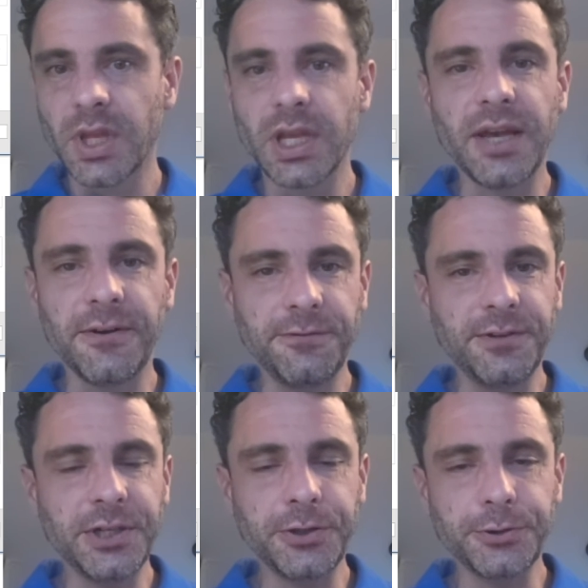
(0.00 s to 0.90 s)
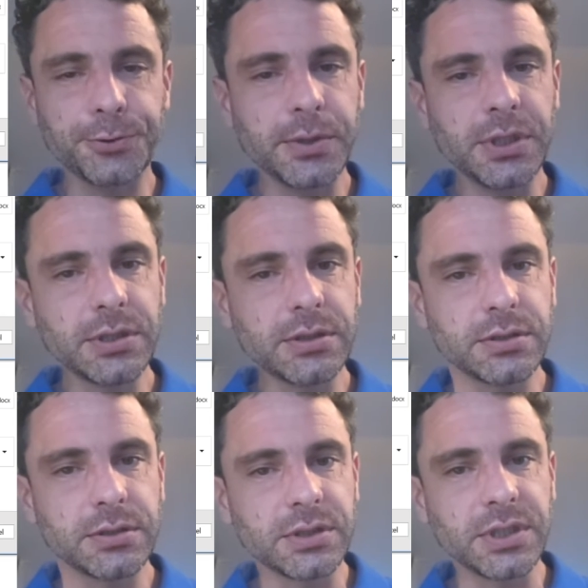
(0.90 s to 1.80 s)
If you
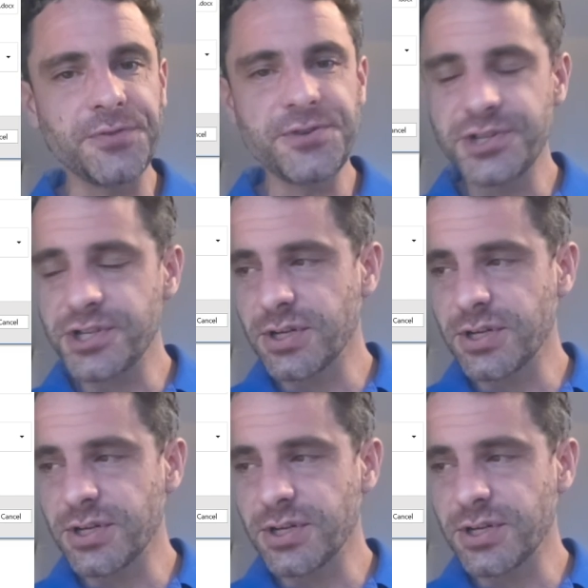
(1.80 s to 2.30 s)
just